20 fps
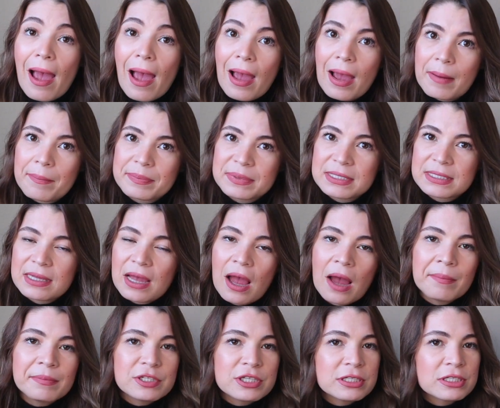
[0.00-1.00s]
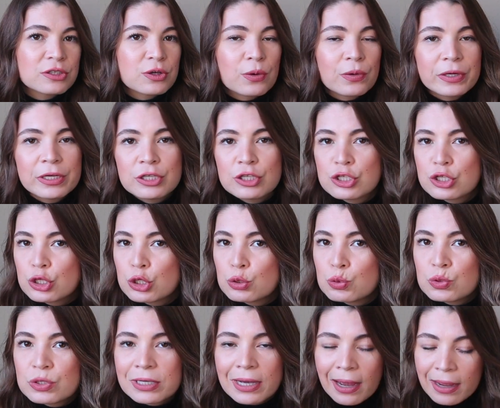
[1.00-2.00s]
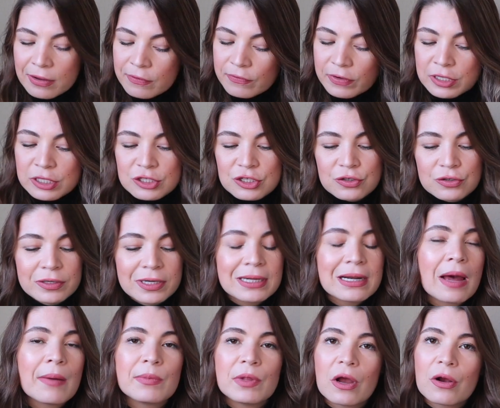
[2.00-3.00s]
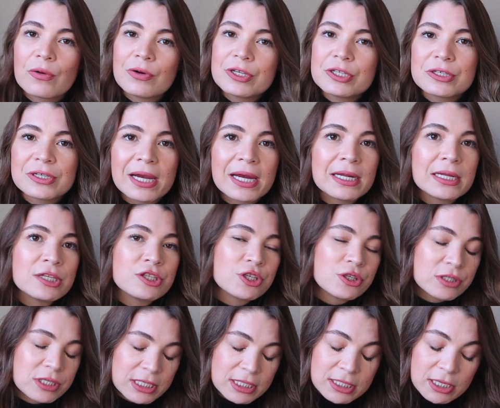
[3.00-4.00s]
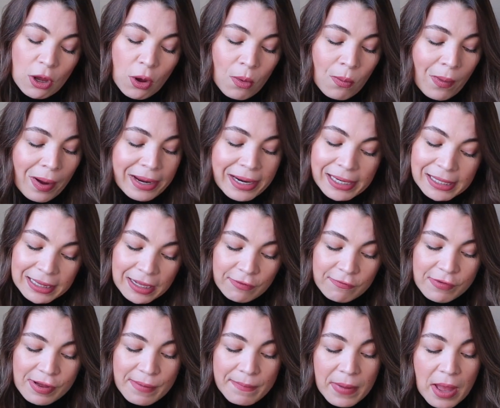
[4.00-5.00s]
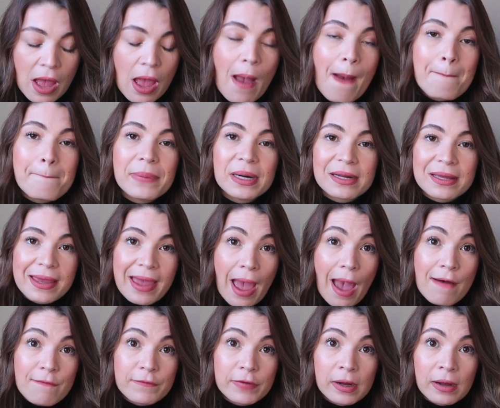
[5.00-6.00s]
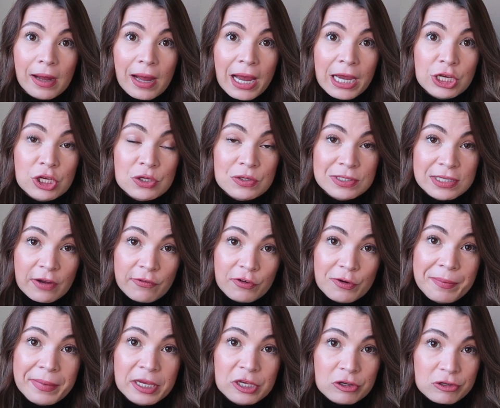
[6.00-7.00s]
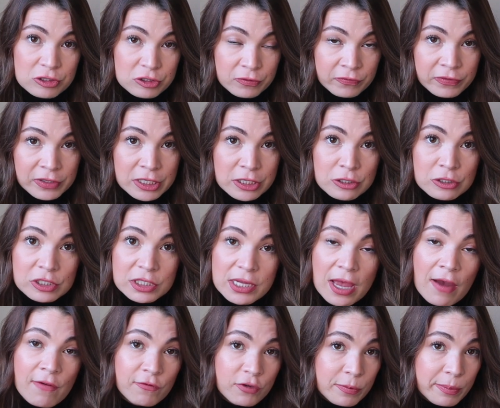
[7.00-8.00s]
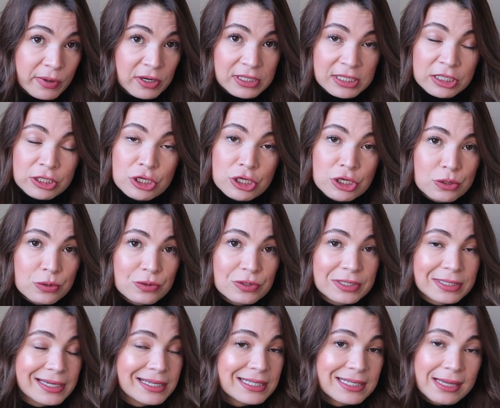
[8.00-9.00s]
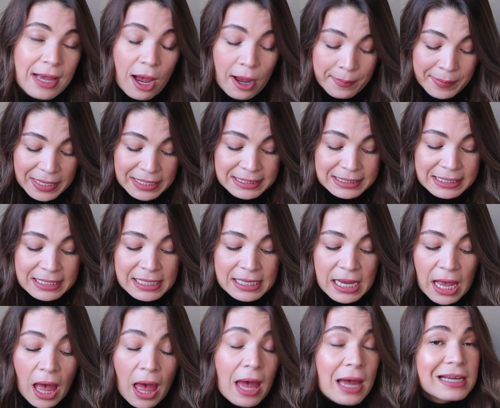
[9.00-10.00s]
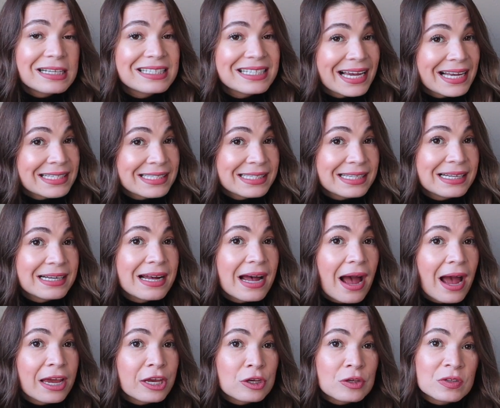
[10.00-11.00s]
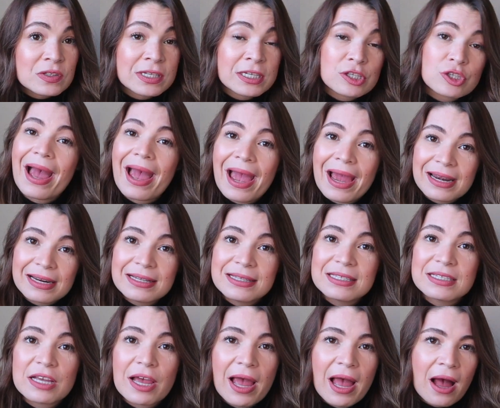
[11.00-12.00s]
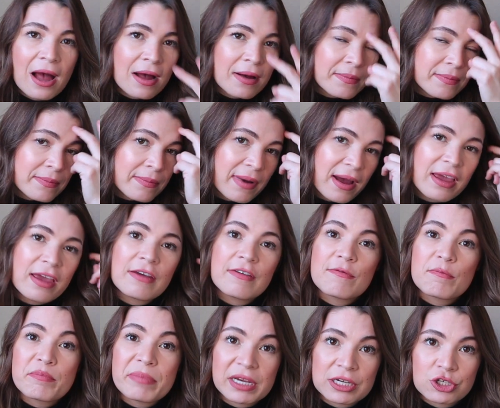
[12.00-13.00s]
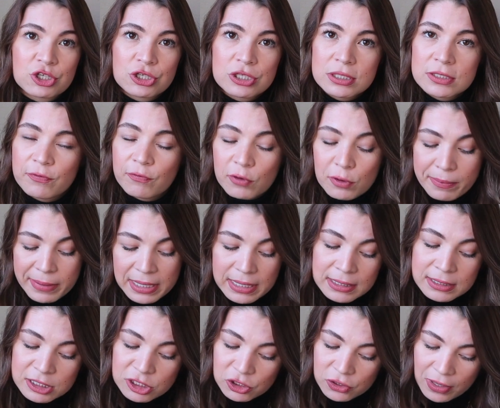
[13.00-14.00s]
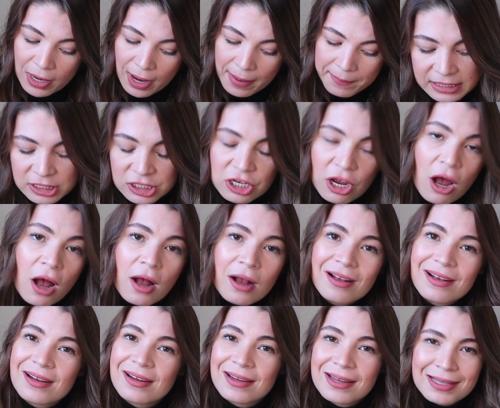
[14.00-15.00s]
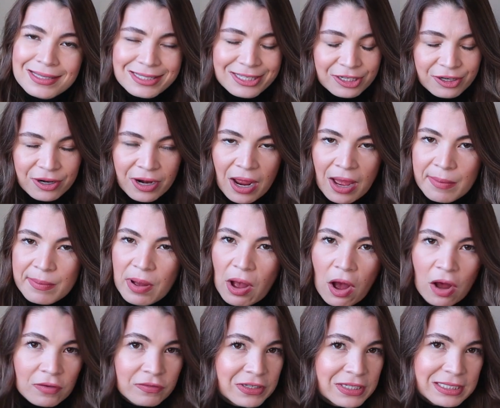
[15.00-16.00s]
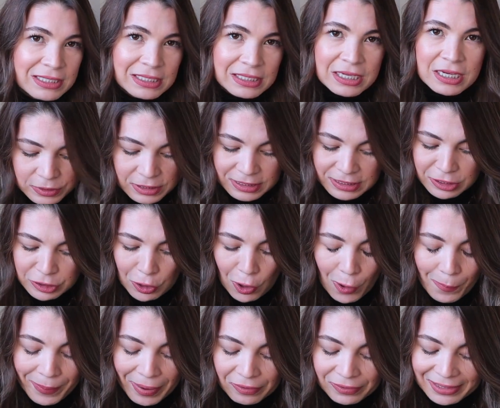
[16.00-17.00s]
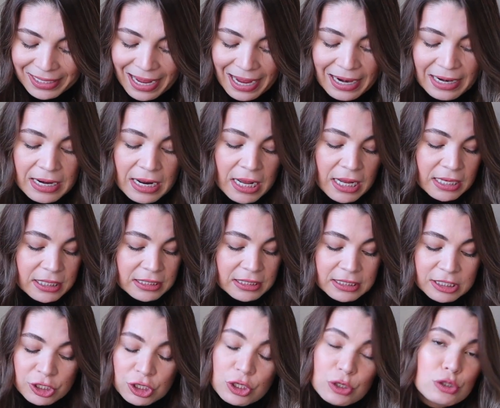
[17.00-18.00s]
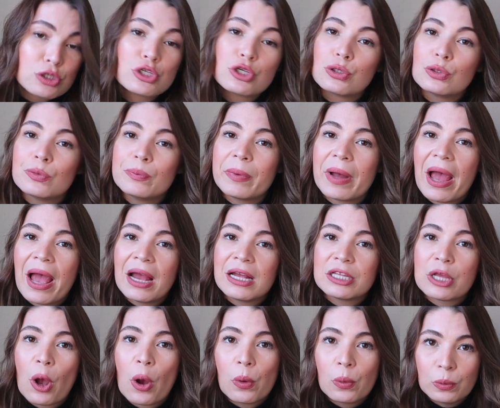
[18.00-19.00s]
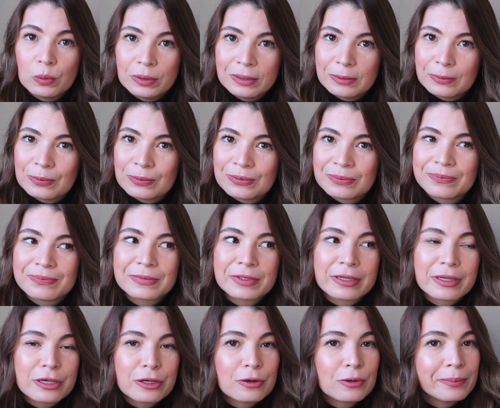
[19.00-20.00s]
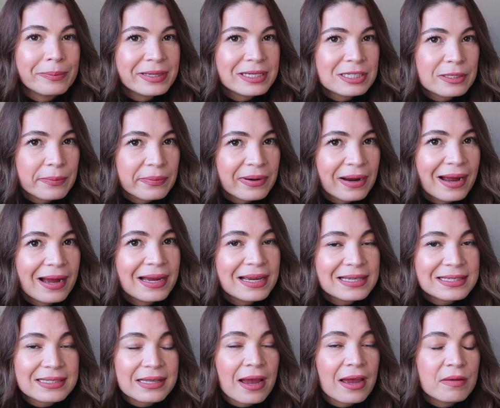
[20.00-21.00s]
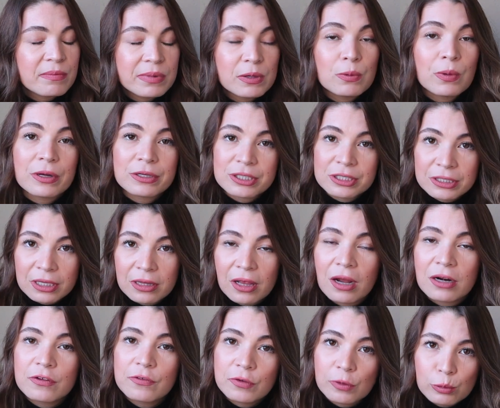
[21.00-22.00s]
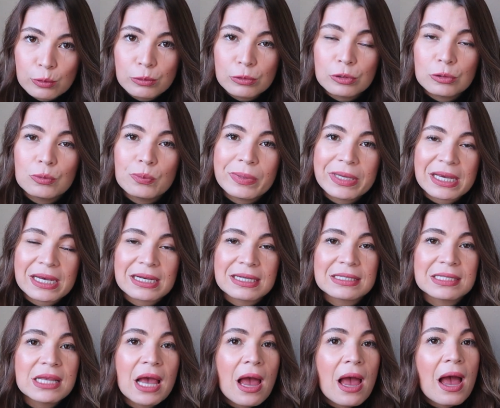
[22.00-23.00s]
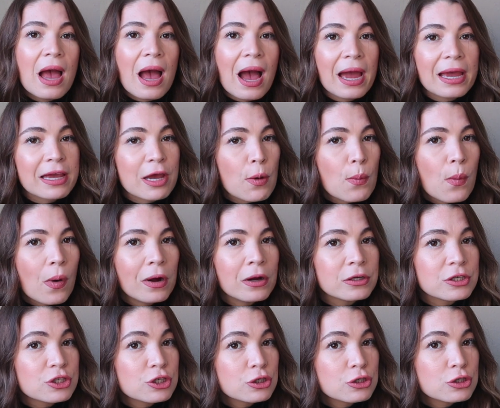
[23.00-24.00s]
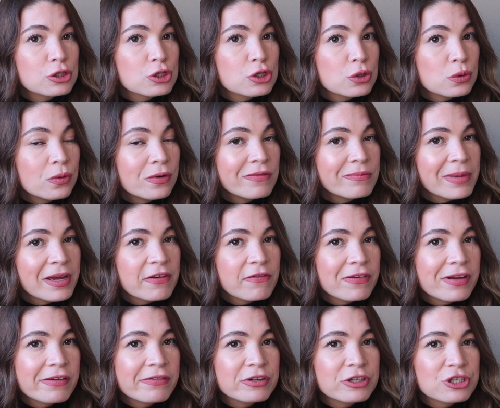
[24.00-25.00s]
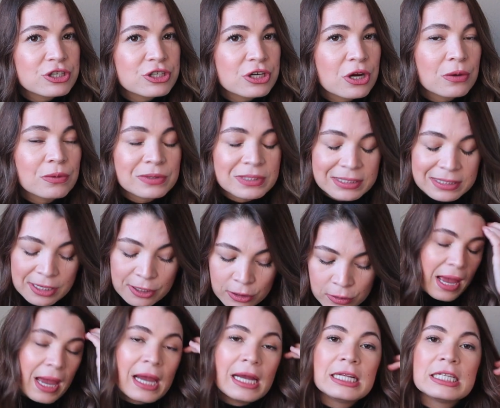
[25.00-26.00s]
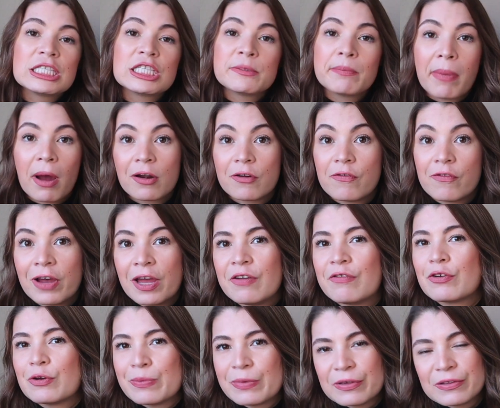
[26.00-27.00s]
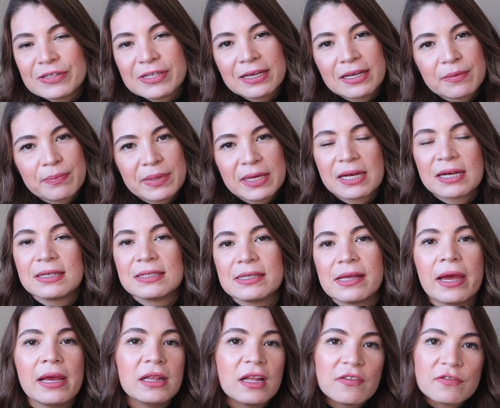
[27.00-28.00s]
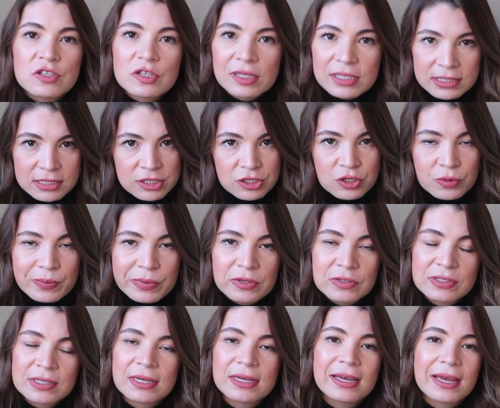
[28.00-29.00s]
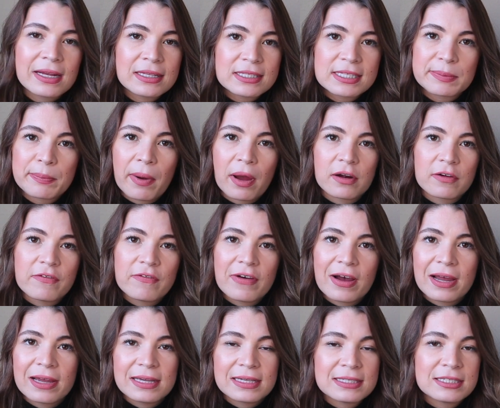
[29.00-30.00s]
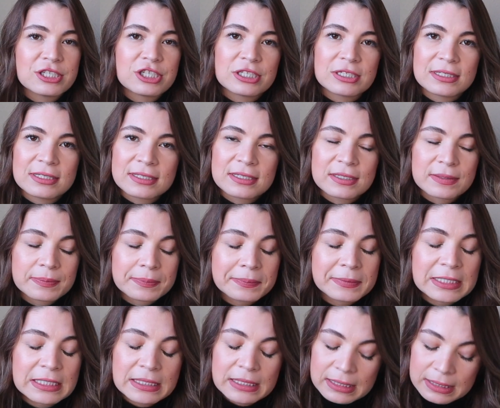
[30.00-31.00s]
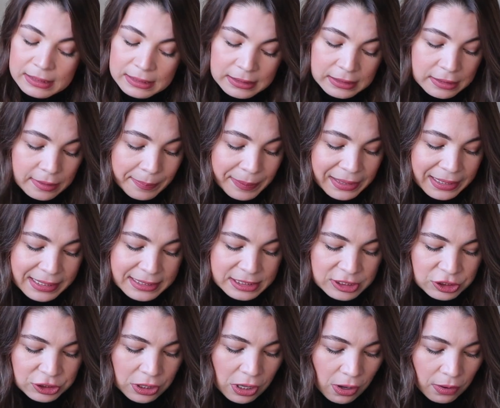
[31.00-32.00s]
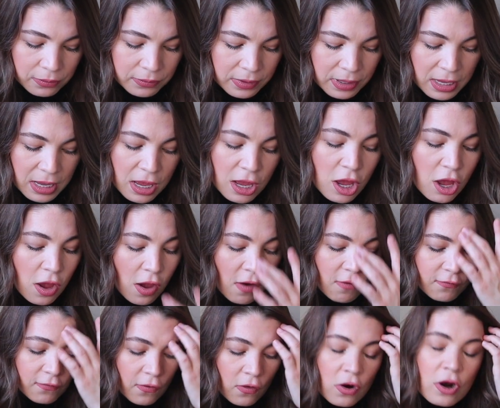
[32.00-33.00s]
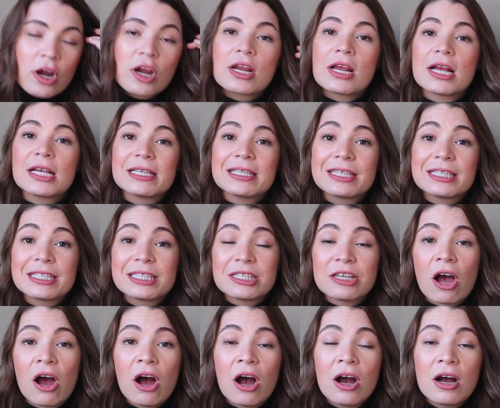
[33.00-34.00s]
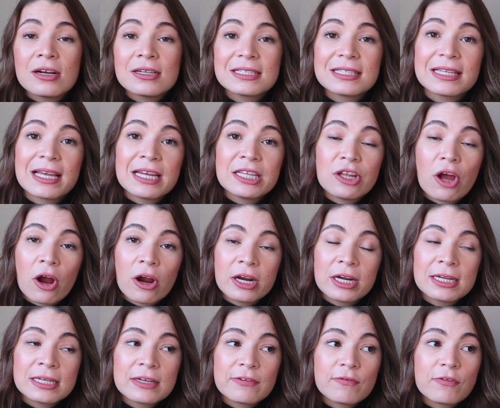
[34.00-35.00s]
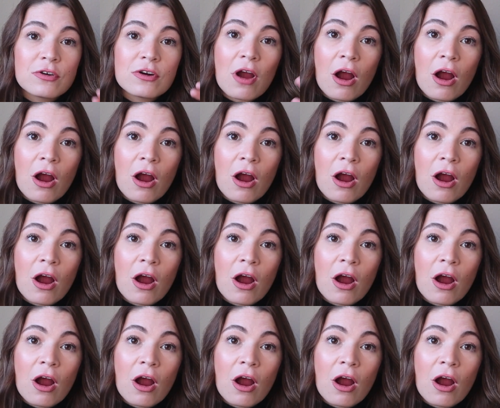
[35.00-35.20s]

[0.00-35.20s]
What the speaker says: apps. I'm just going to dive into it. I'm not going to get into detail why I love them, but Canva, I use that for my YouTube videos and for personal use. It's amazing. Tessa, I use it edit my pictures for my Instagram. TikTok, Instagram, obviously, who doesn't know about that? YouTube and Hulu. You'll be surprised. I've been watching a lot of Hulu because I can watch 2 of my favorite shows there. And Spotify for music because I love to listen to music and Spotify is just the place to go. For songs and artists